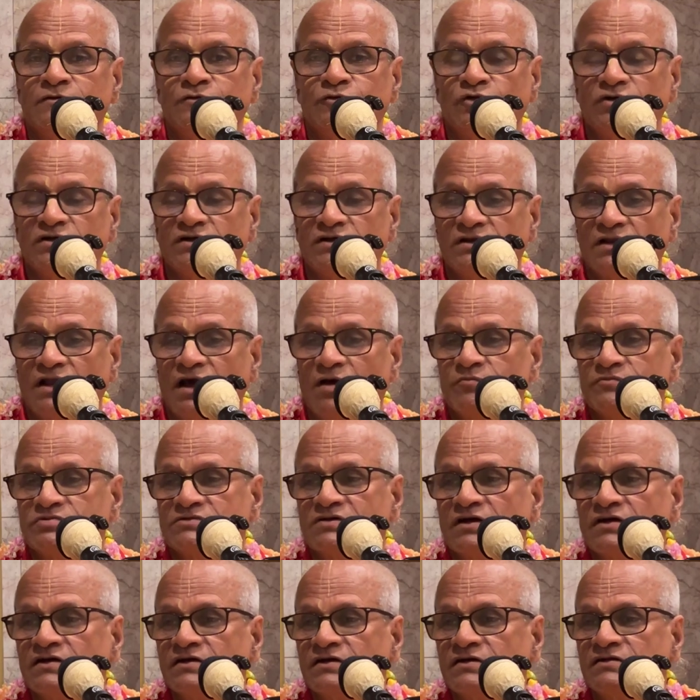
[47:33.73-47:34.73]
doing
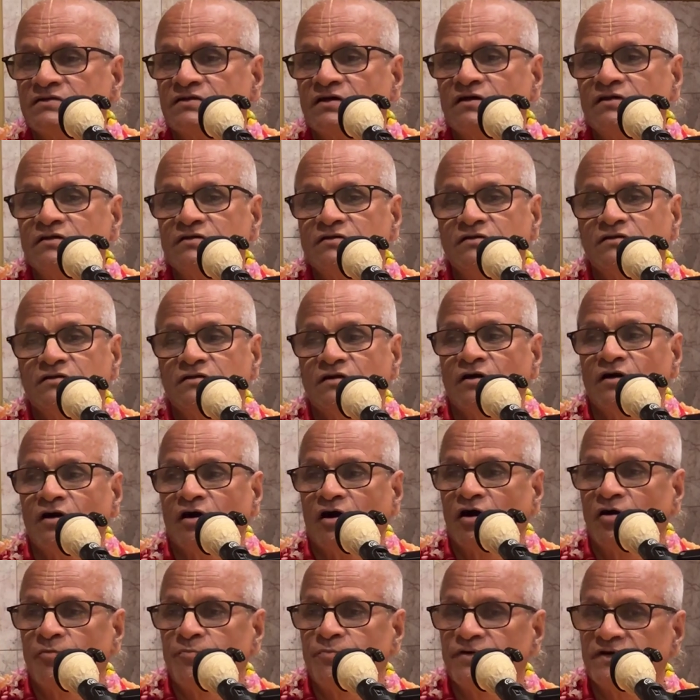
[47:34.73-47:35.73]
naam sankirtan,
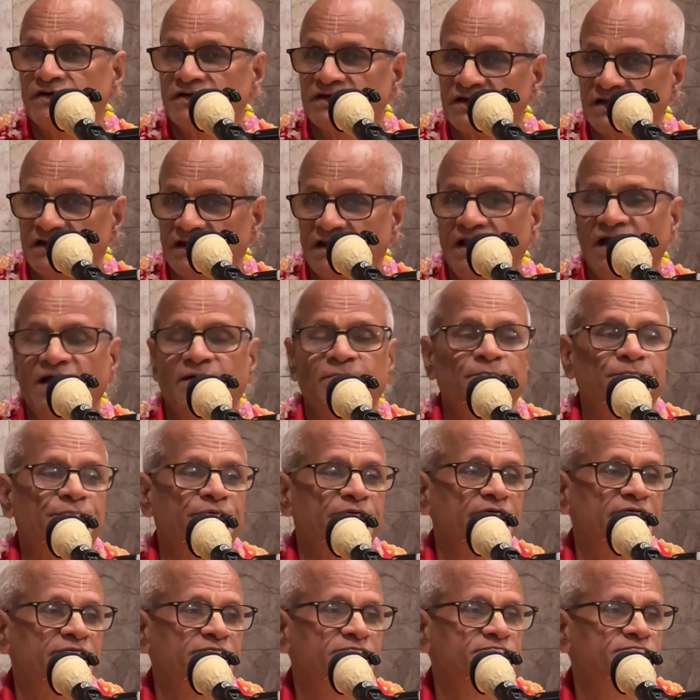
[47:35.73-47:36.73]
offering a
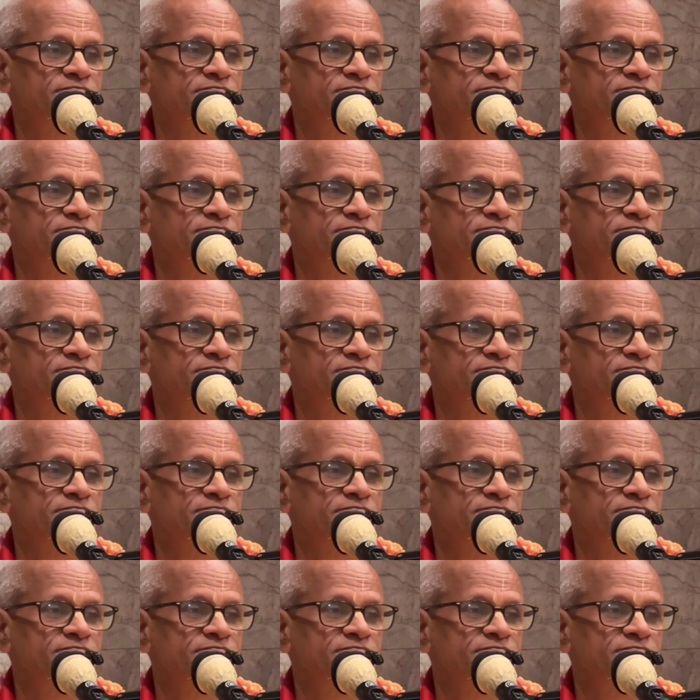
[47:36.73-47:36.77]
lamp.